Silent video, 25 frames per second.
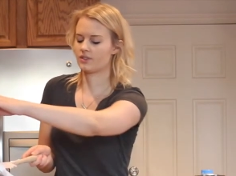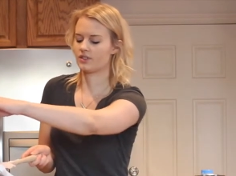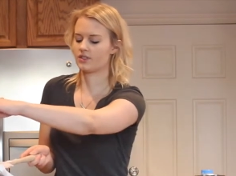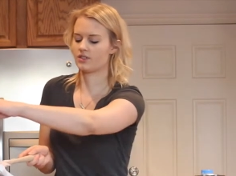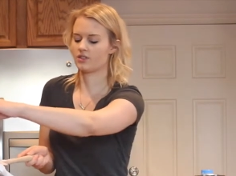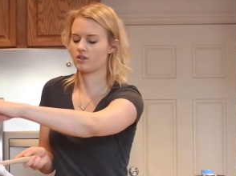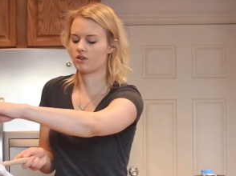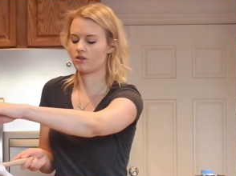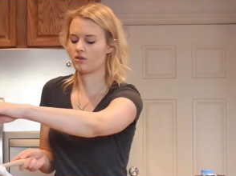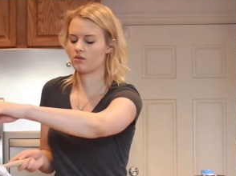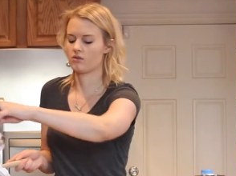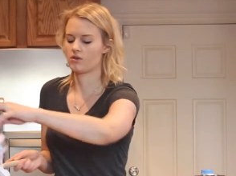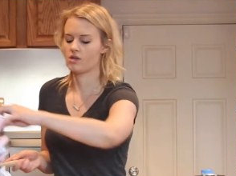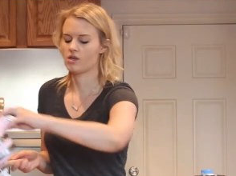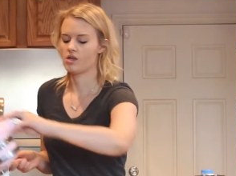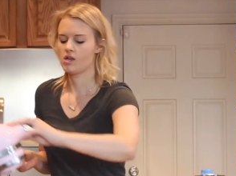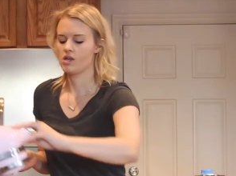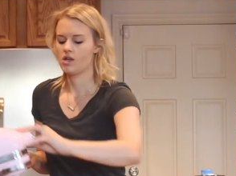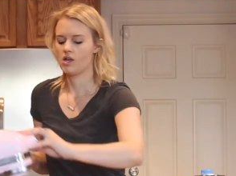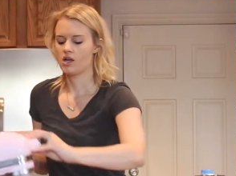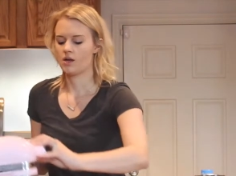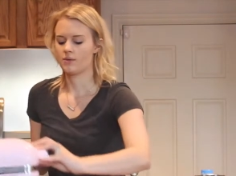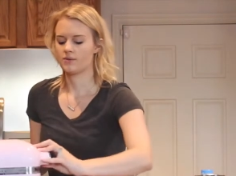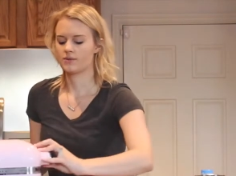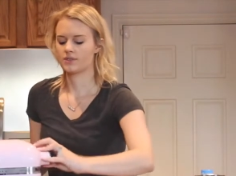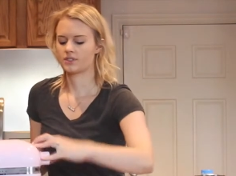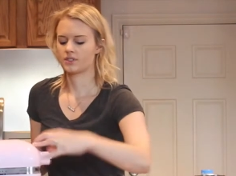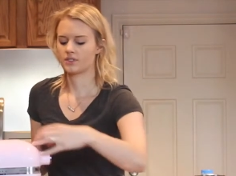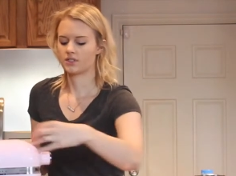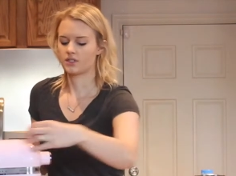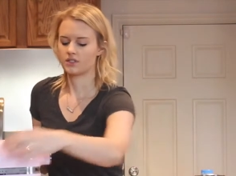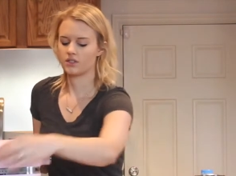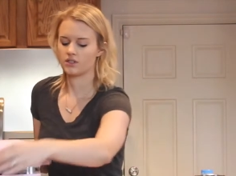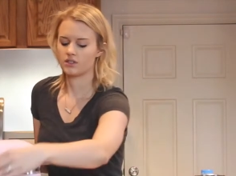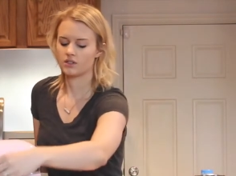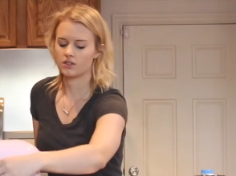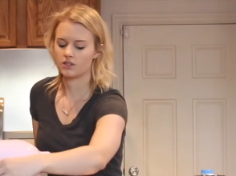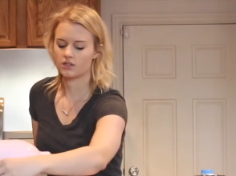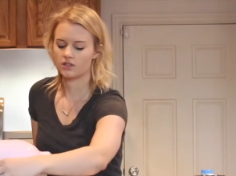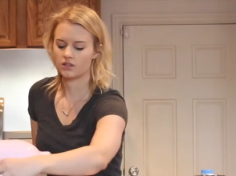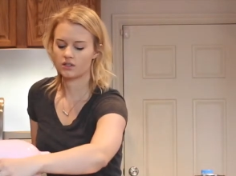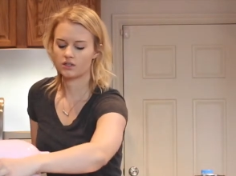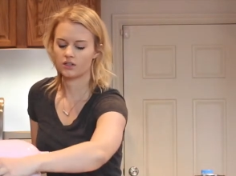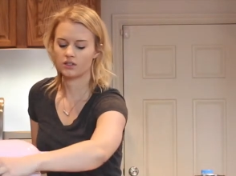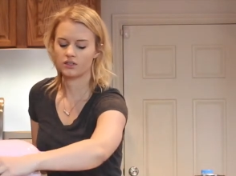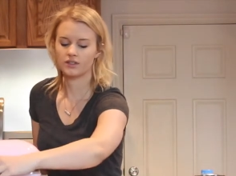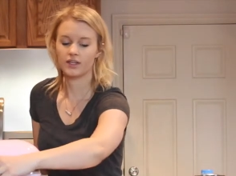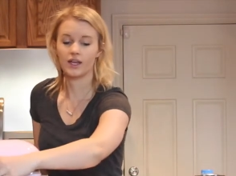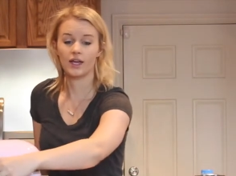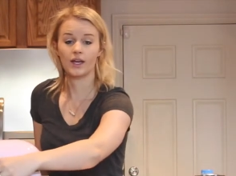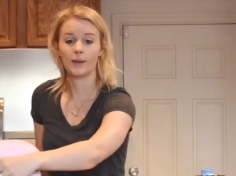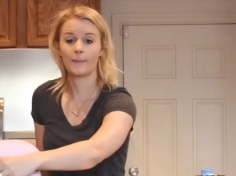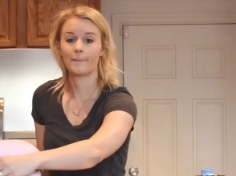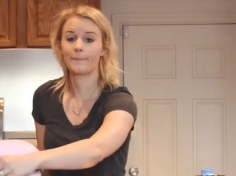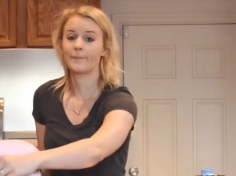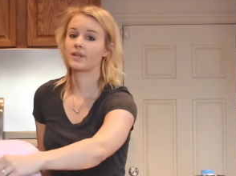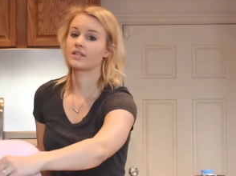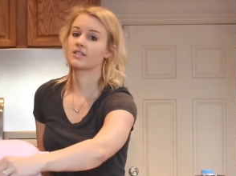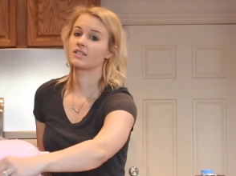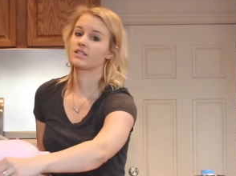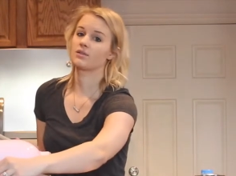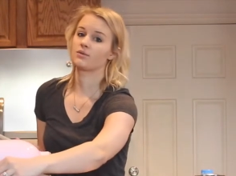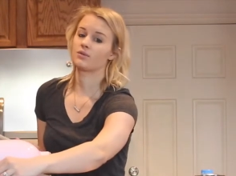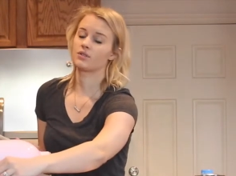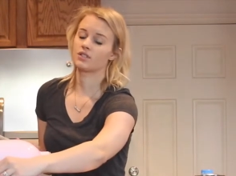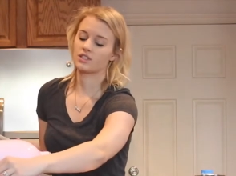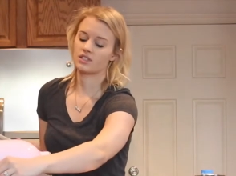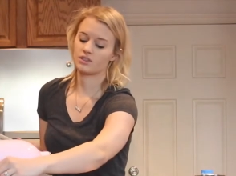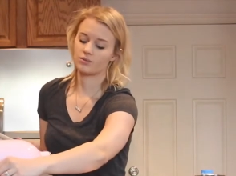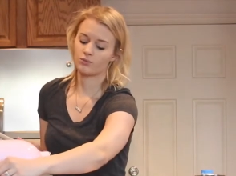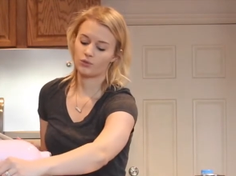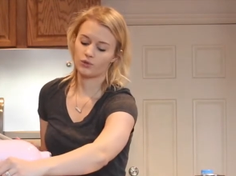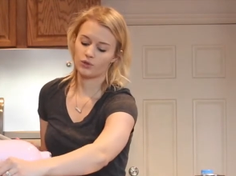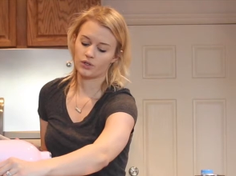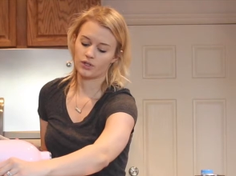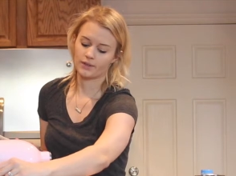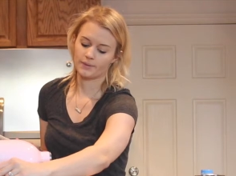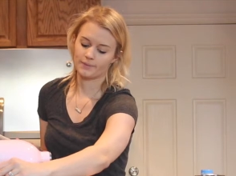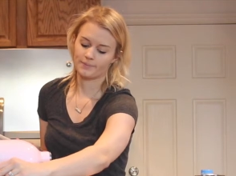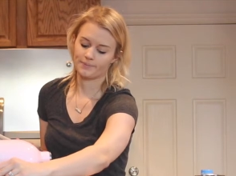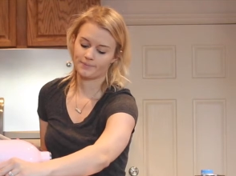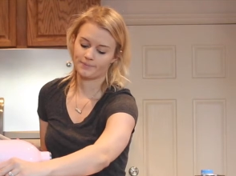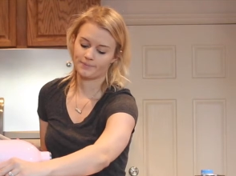So I'm just gonna clean that and mix it once more.